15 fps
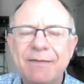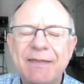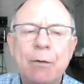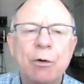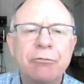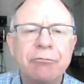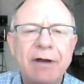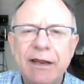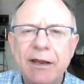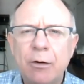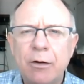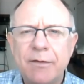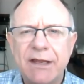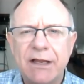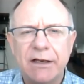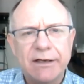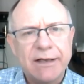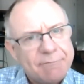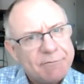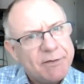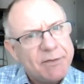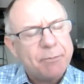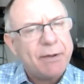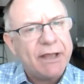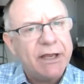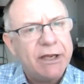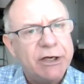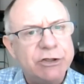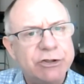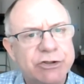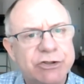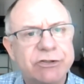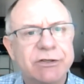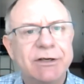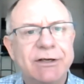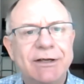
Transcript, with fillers: They were ranking on the eleventh page